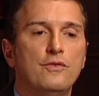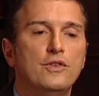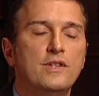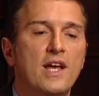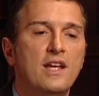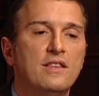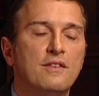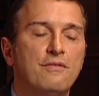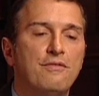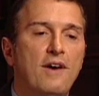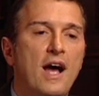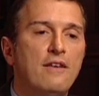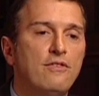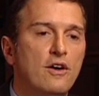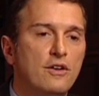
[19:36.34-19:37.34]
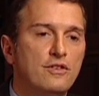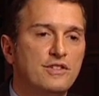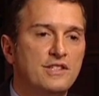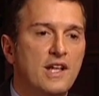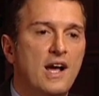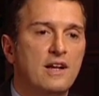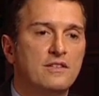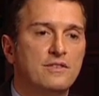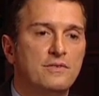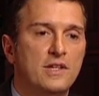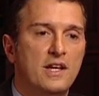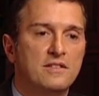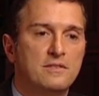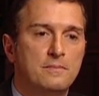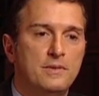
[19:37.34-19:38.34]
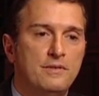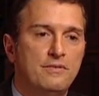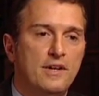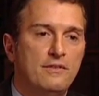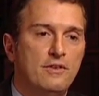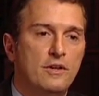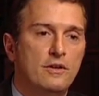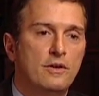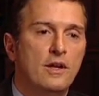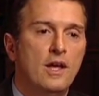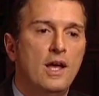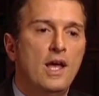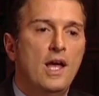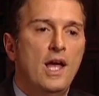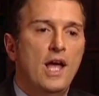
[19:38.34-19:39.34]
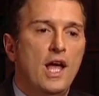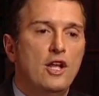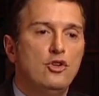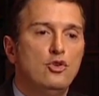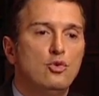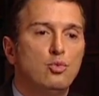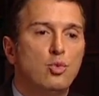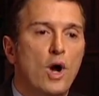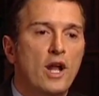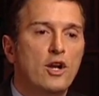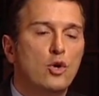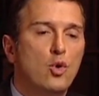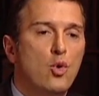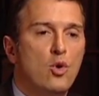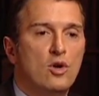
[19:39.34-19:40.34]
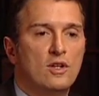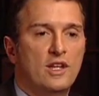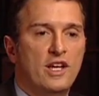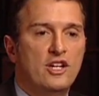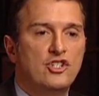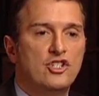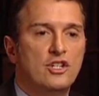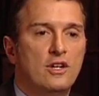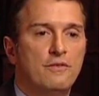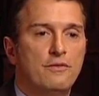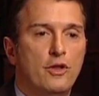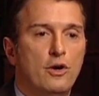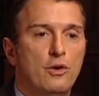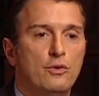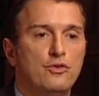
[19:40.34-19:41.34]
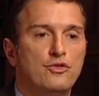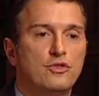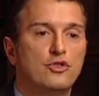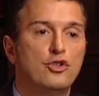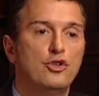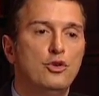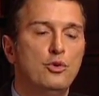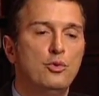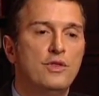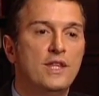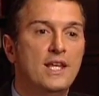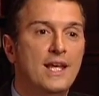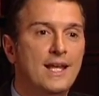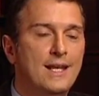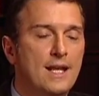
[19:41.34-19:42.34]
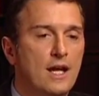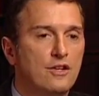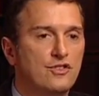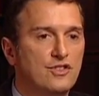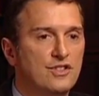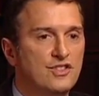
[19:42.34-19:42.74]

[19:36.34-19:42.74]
If you take the 500 stocks of the S&P 500 and you run a correlation of those to the index